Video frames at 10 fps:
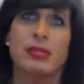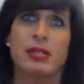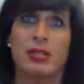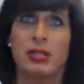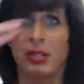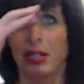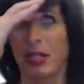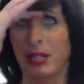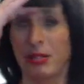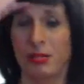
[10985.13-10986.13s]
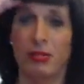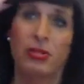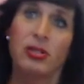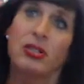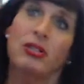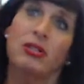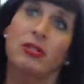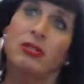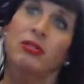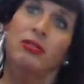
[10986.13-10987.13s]
She, uh, she,
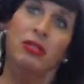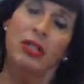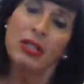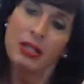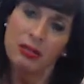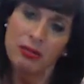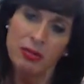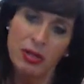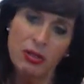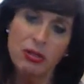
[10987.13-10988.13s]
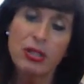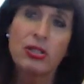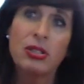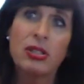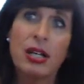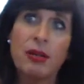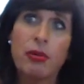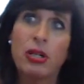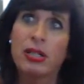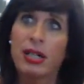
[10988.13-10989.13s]
you know, usually she's not
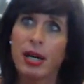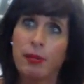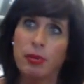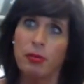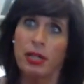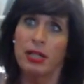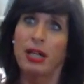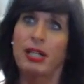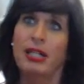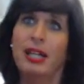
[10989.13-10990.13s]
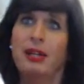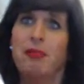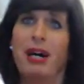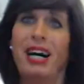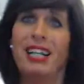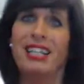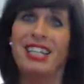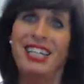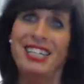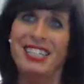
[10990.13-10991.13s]
one to compliment a lot.
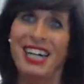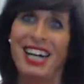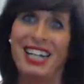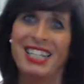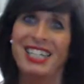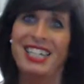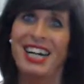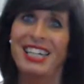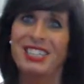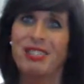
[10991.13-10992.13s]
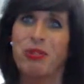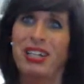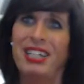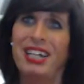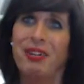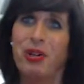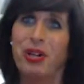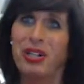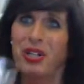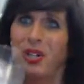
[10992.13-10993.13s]
Molly, Dolly, hi, sweetie. How
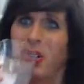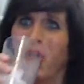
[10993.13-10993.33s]
are you?